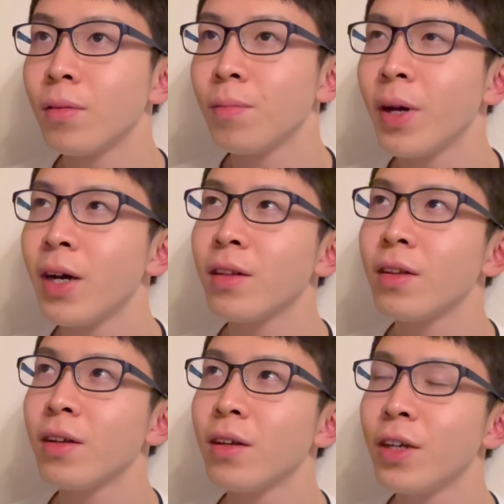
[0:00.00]
But,
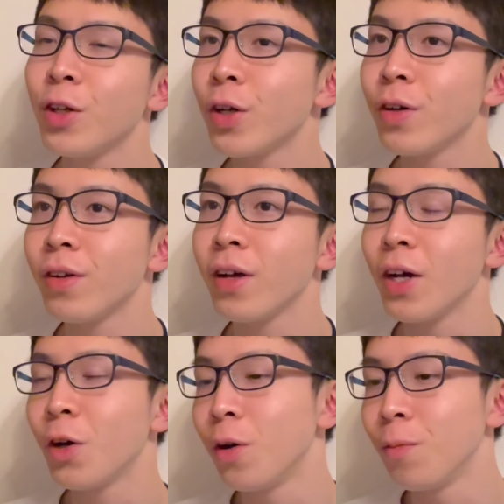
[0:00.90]
I
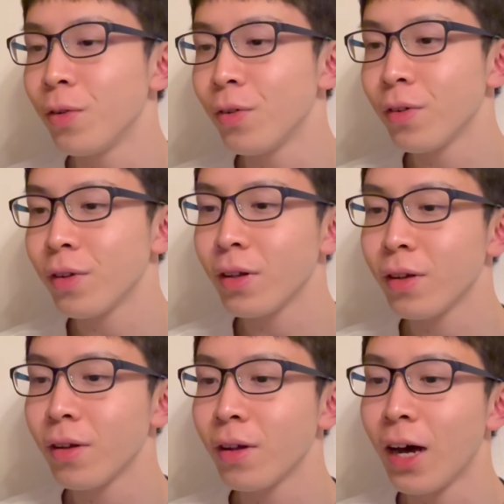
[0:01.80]
hope
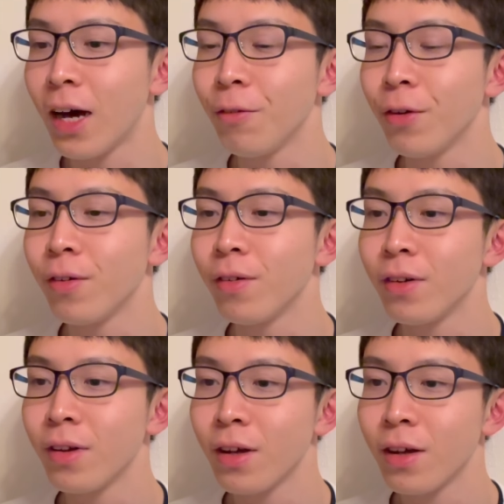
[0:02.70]
I will
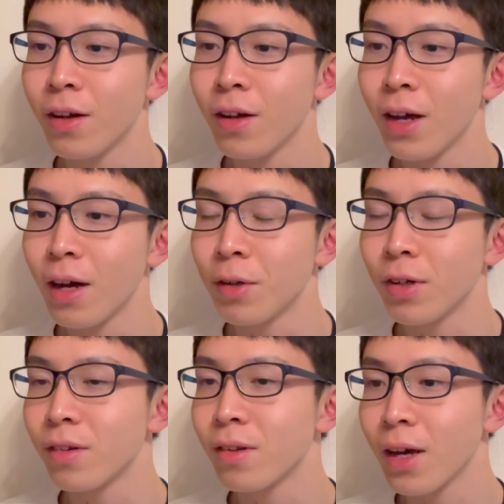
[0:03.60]
have a
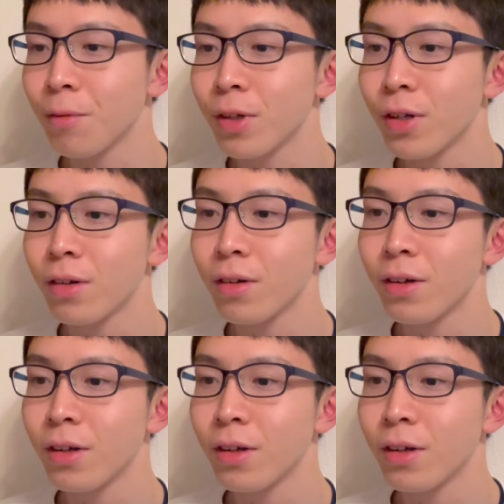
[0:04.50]
good time there.